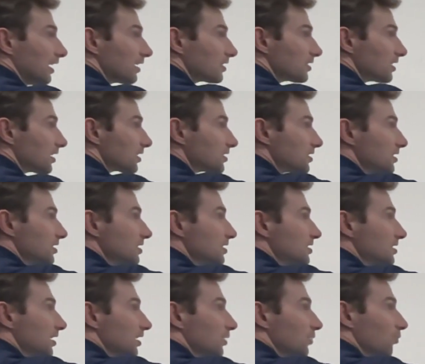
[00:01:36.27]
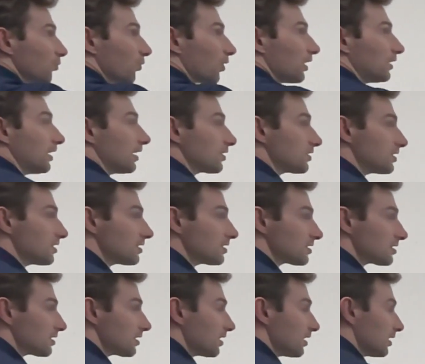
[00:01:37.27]
x-axis and
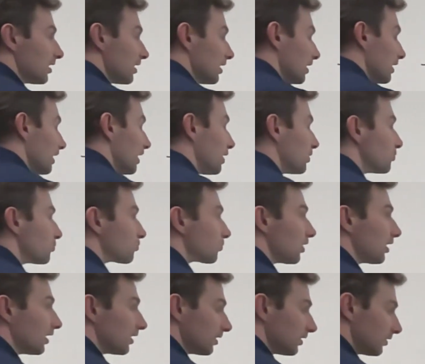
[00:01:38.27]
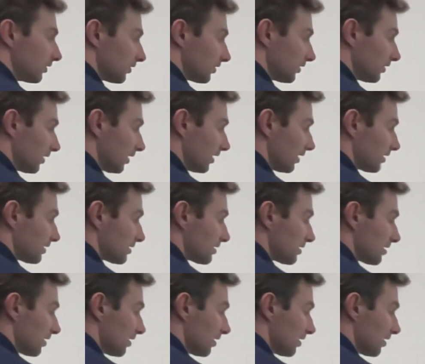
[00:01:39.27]
y-axis and write that